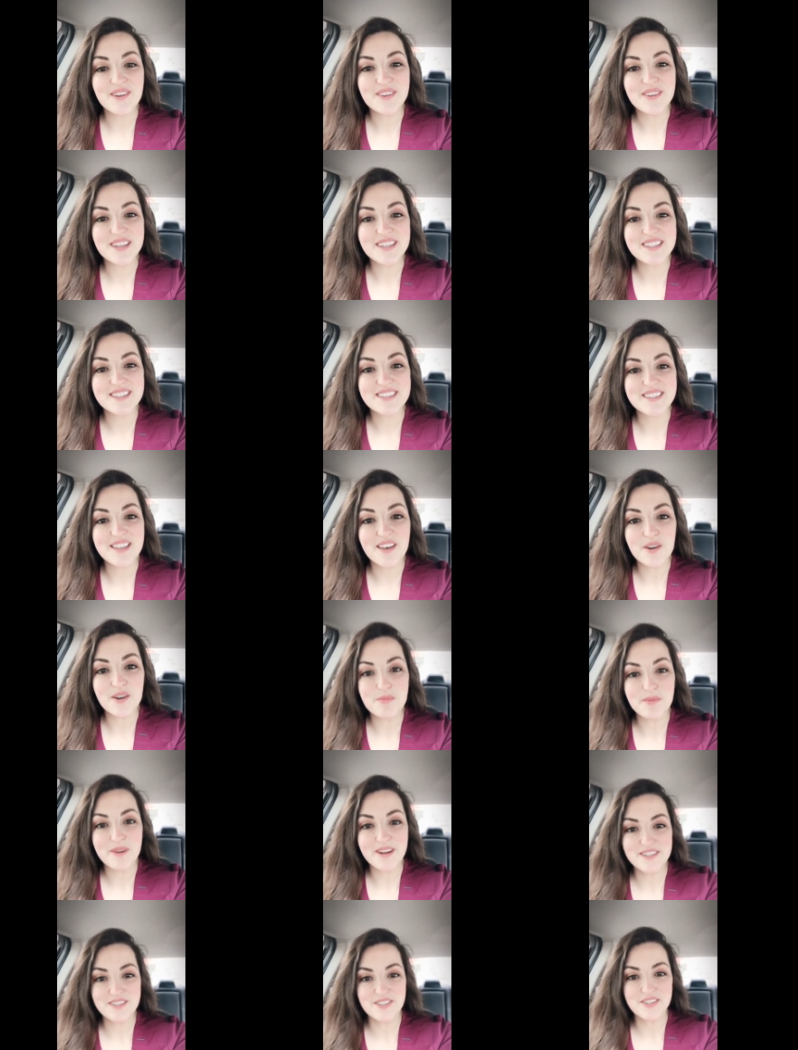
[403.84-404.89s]
get to
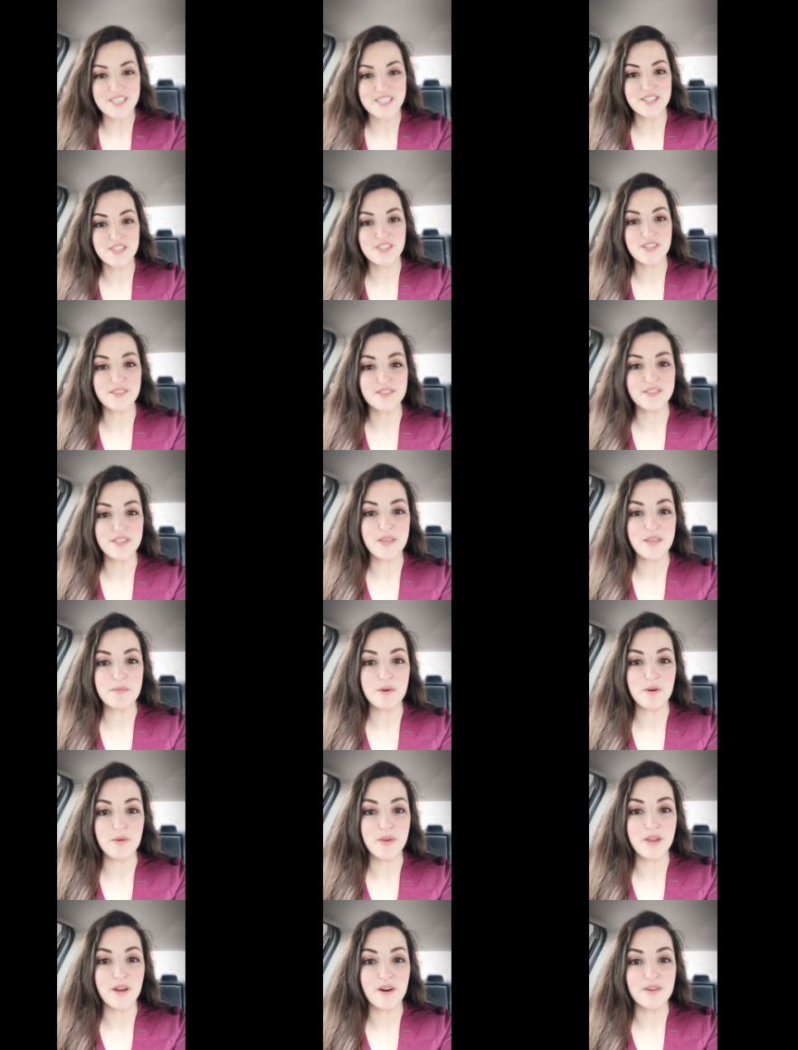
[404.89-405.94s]
celebrate traditionally, but
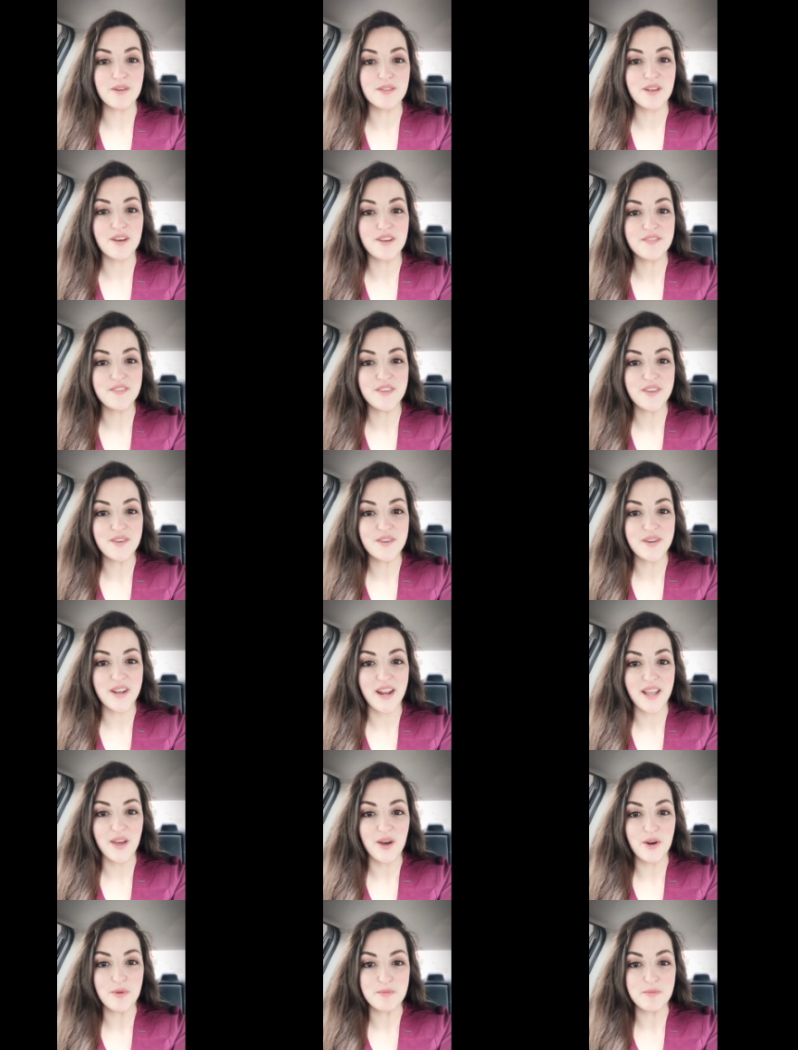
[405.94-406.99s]
we all love you and I
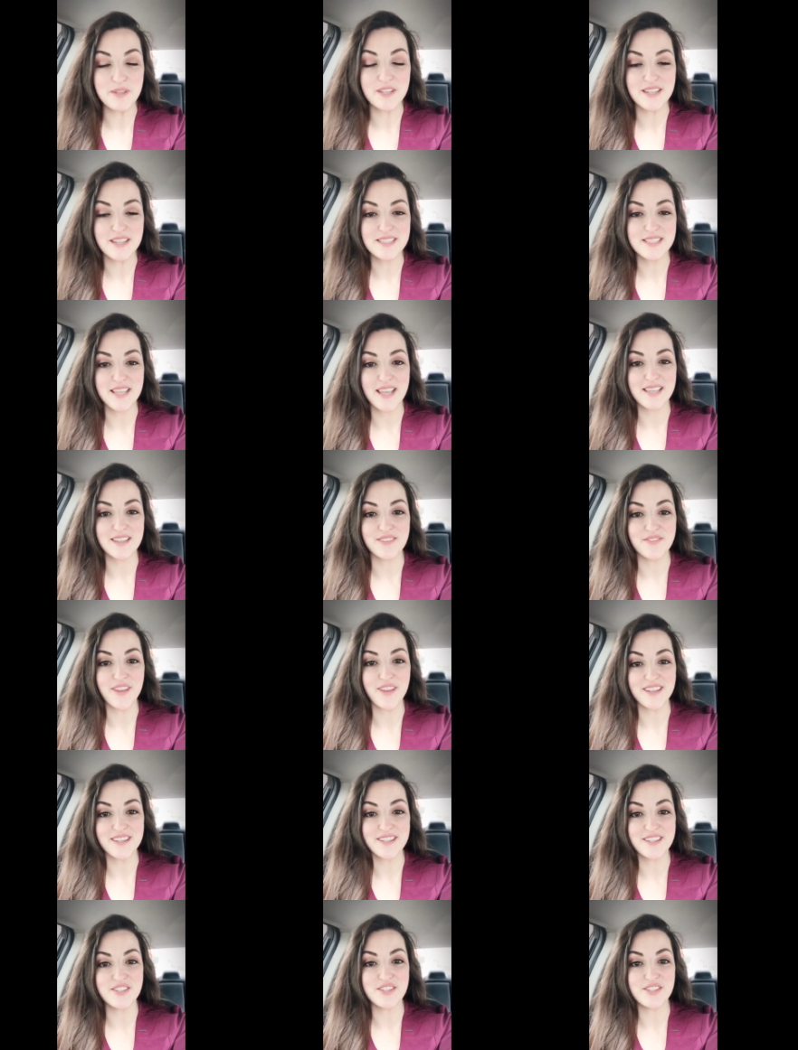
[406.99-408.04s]
hope you get to take
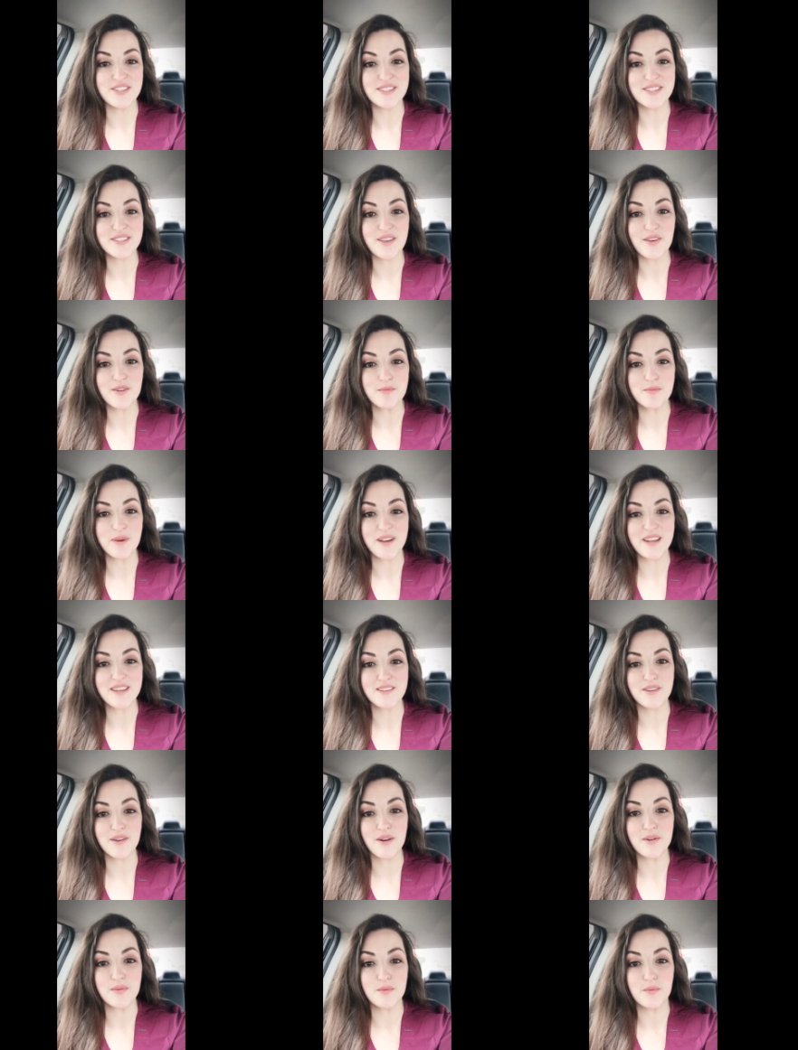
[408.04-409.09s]
advantage and celebrate in
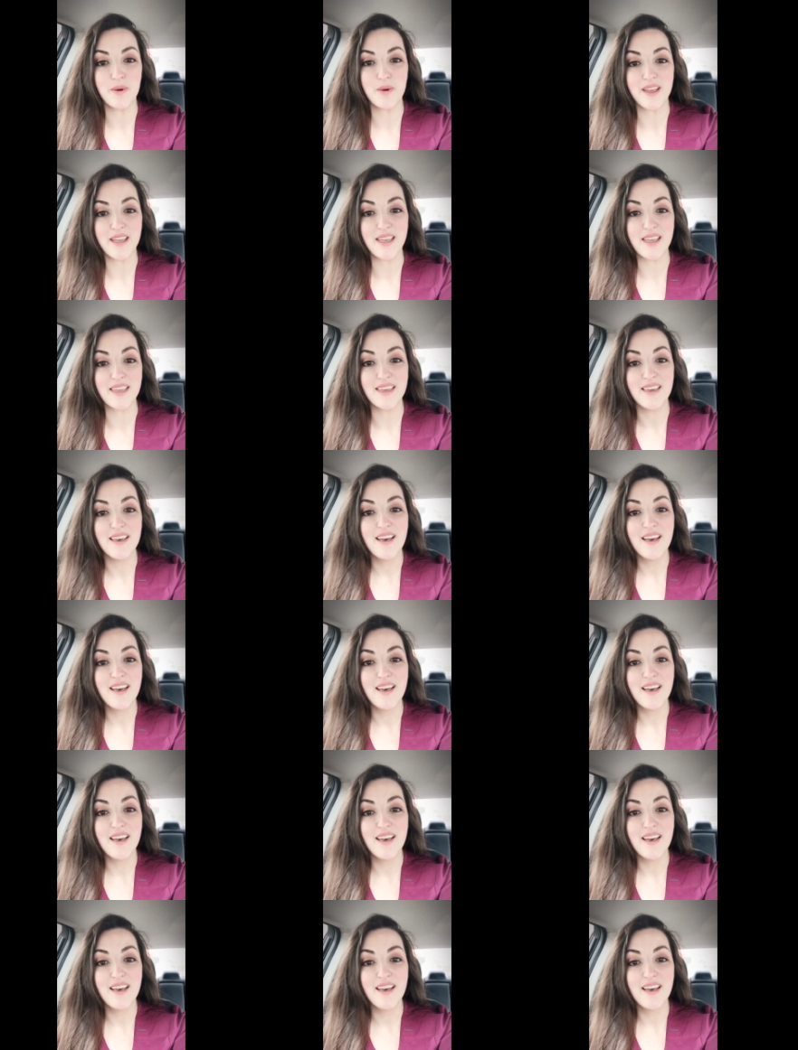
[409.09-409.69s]
your own way.